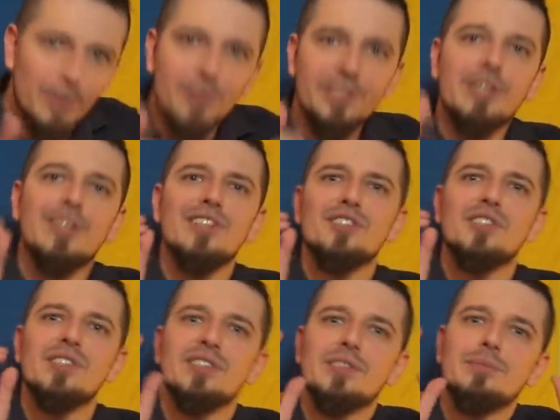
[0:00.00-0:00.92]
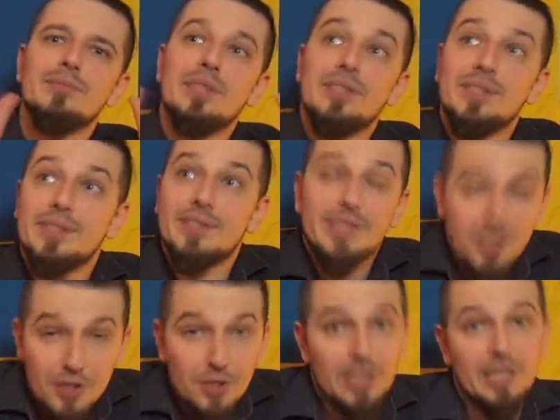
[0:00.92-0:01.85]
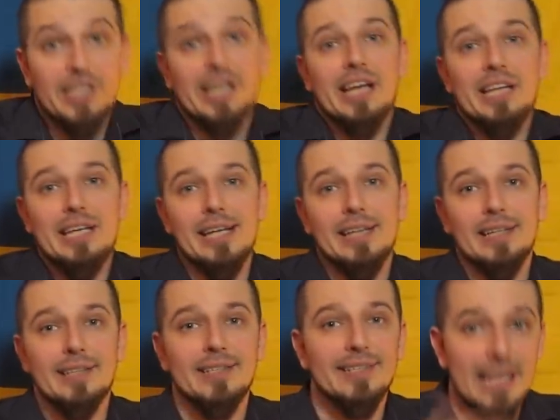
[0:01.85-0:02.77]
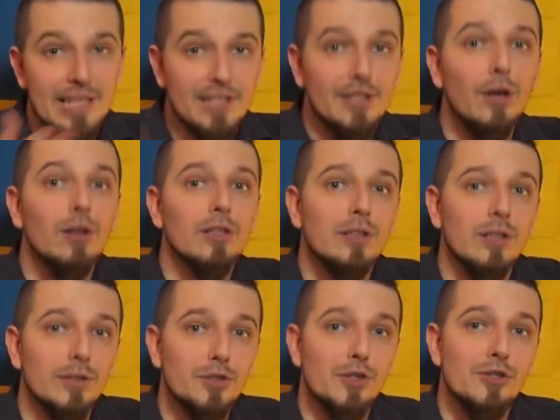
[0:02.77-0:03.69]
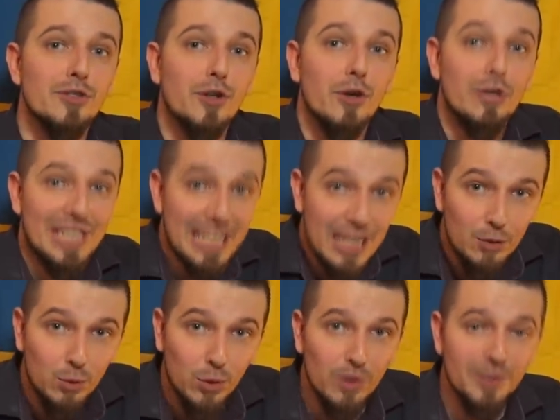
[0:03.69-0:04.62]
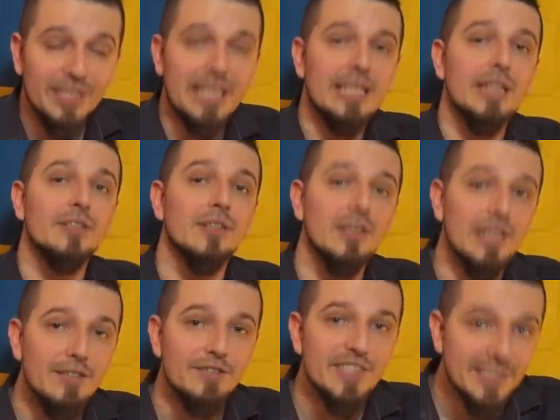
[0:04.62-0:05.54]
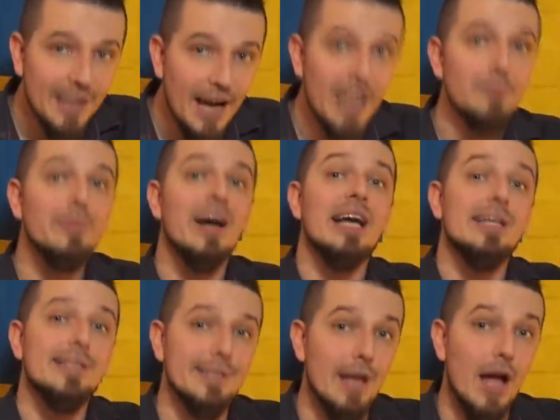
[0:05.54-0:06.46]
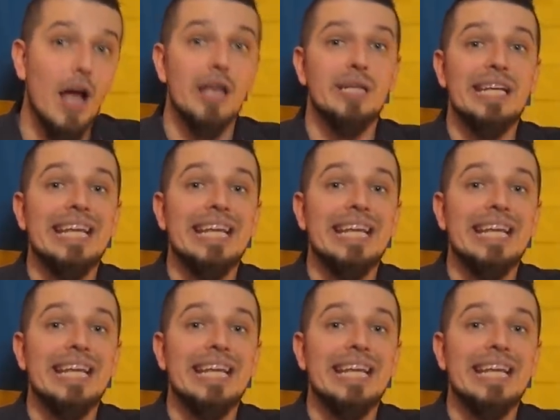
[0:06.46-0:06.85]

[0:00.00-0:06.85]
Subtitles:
multiculturalism is essentially the idea that since all cultures are equal, they can live side by side